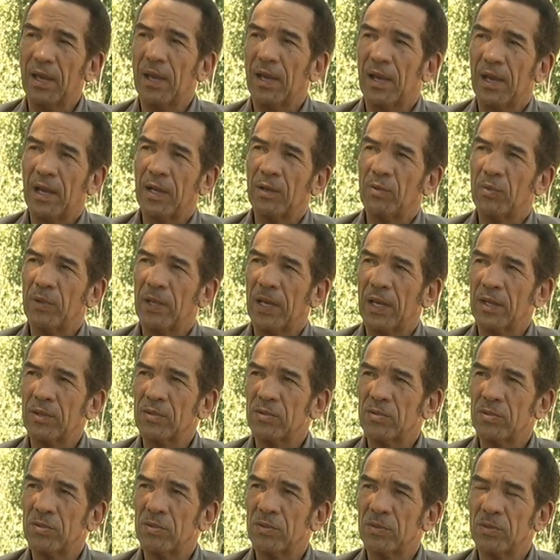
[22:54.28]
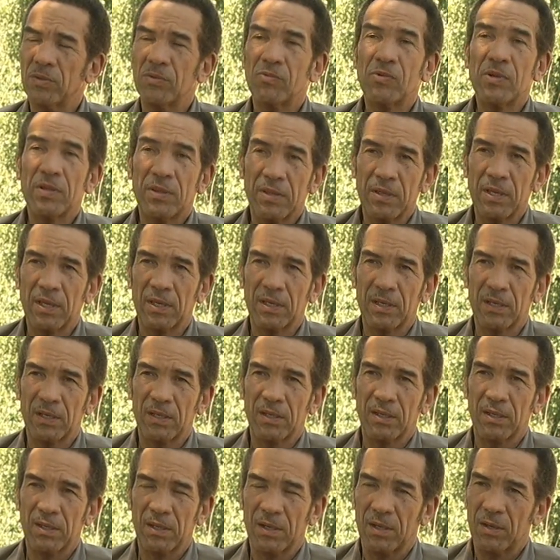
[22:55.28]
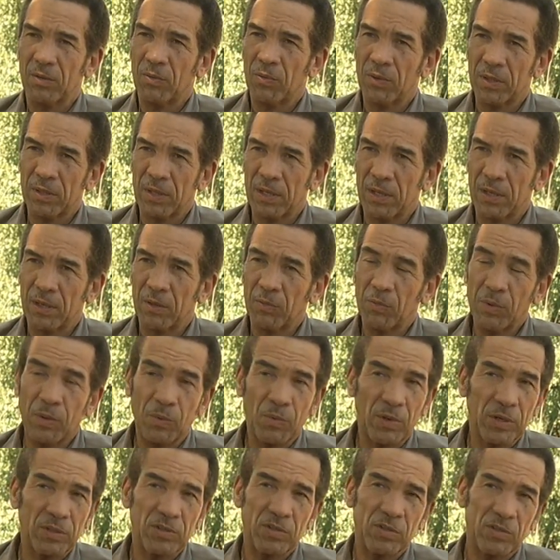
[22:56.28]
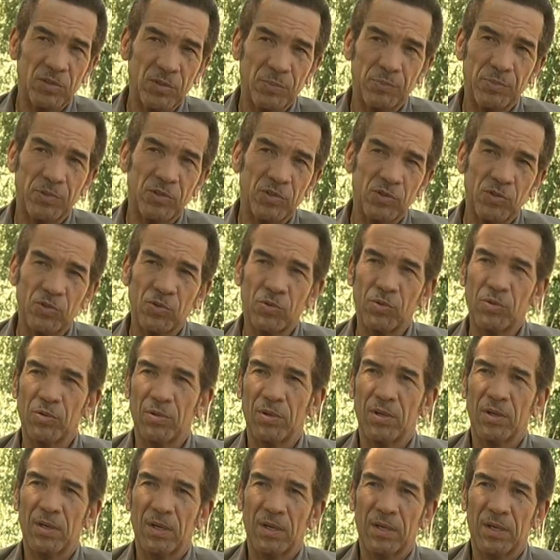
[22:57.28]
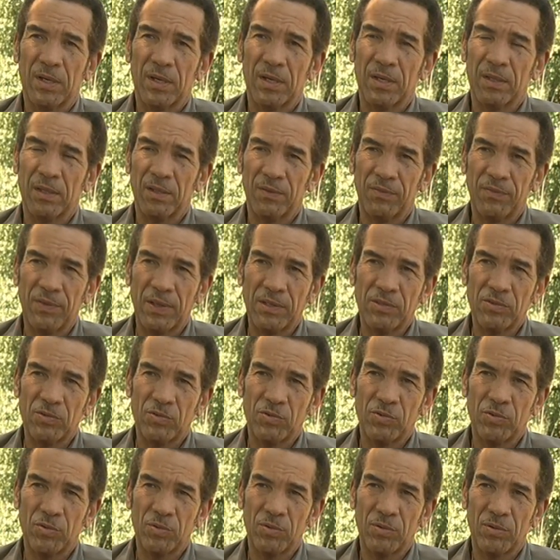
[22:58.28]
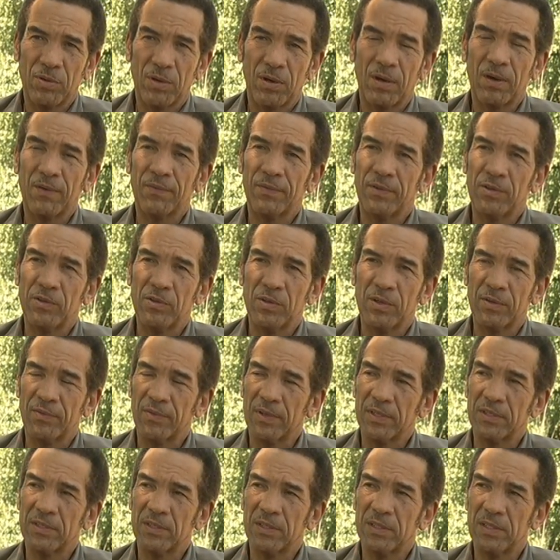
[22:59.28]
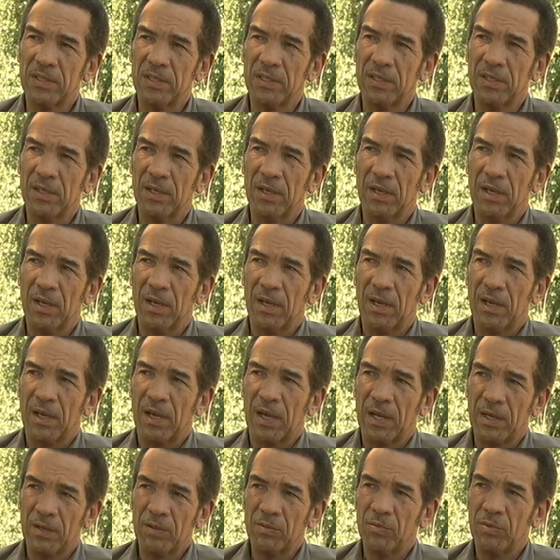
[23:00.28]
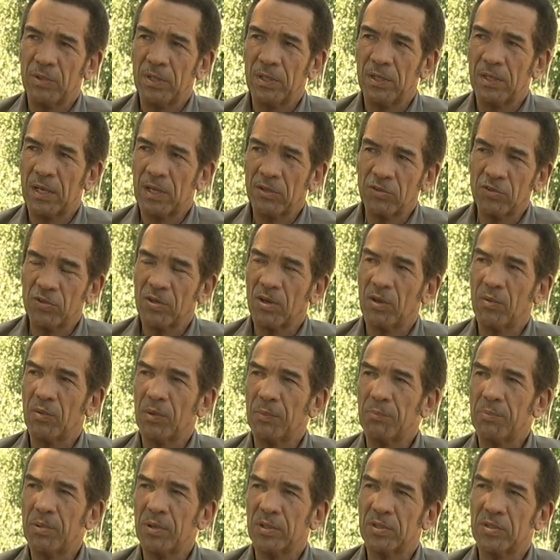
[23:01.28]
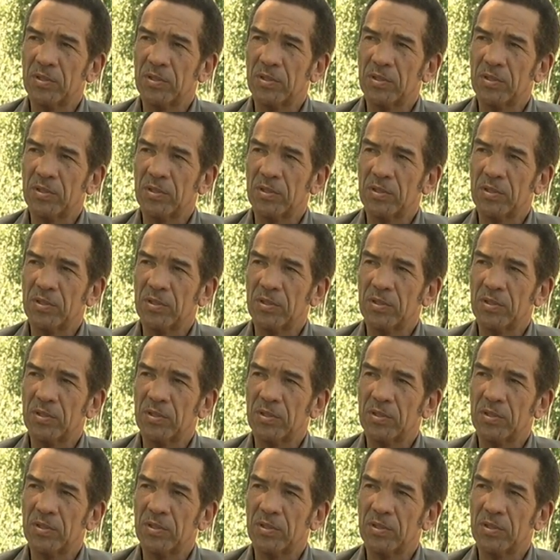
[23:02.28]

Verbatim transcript: And we had to rethink whether we wanted to pursue uh, the Phase 2 of the university. And we, as you know, we put